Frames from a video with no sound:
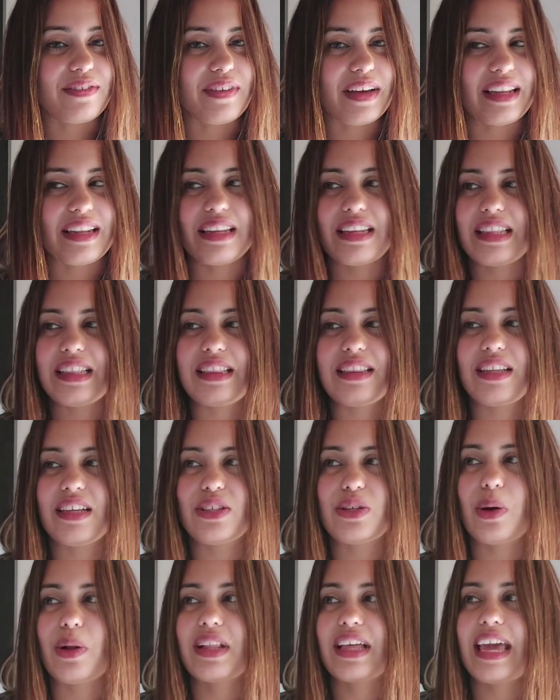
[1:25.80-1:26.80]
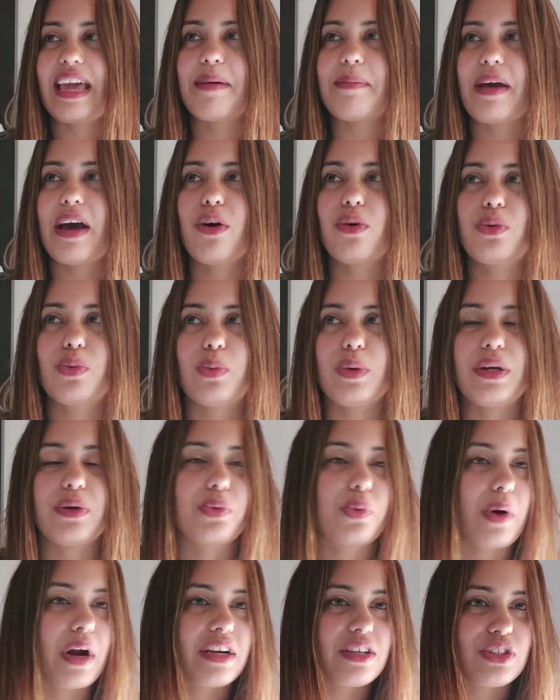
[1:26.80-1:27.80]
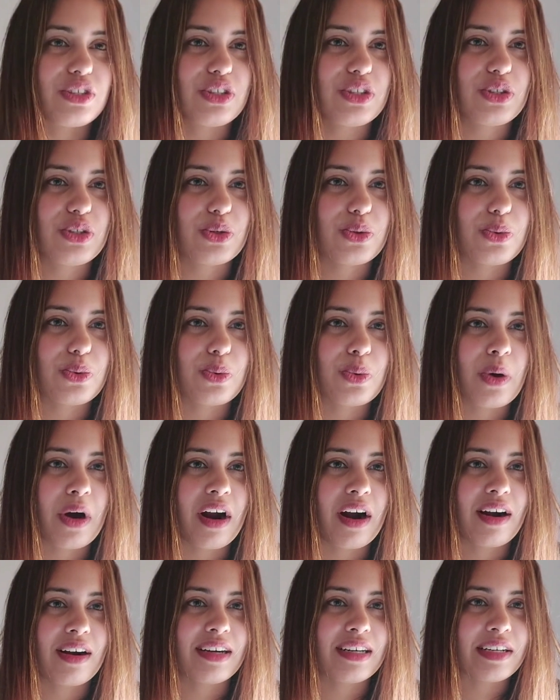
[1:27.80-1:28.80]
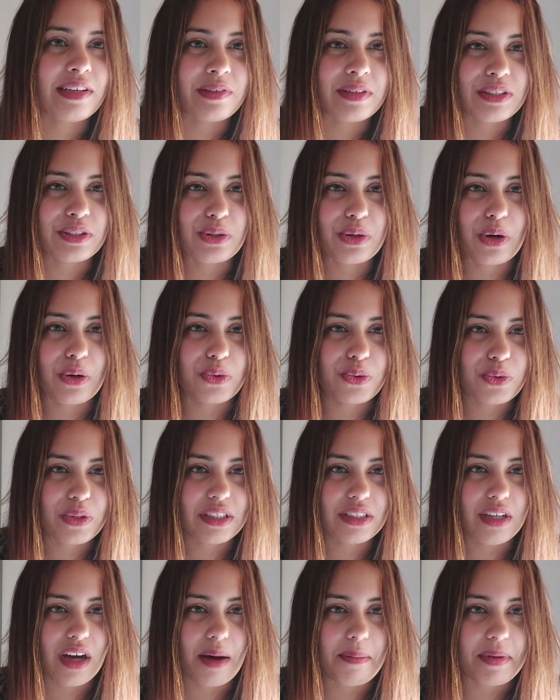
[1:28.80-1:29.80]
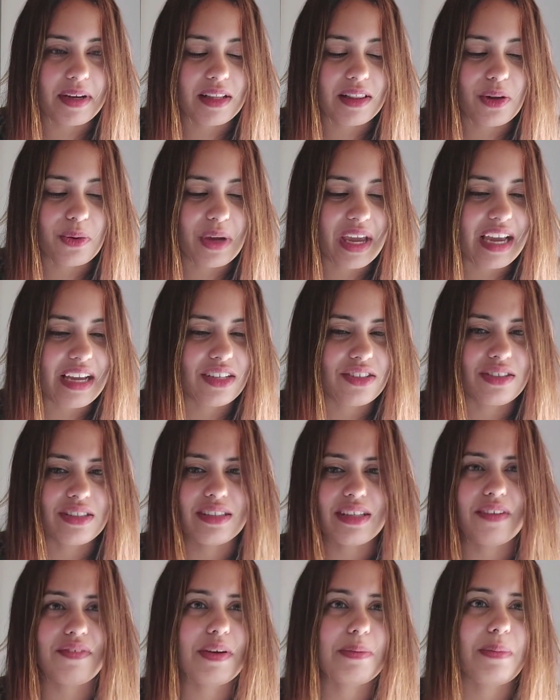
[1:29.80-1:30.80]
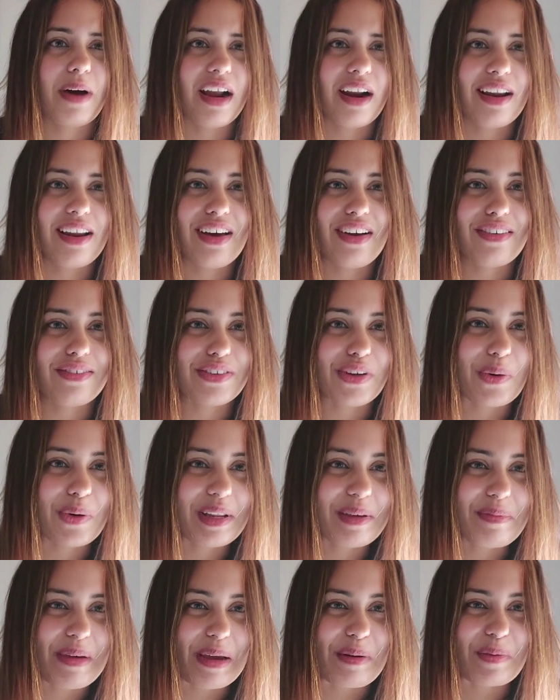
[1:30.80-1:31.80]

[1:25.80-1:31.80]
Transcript: when this all came out, we rushed to our nearest grocery shopping locations and we bought a lot of toilet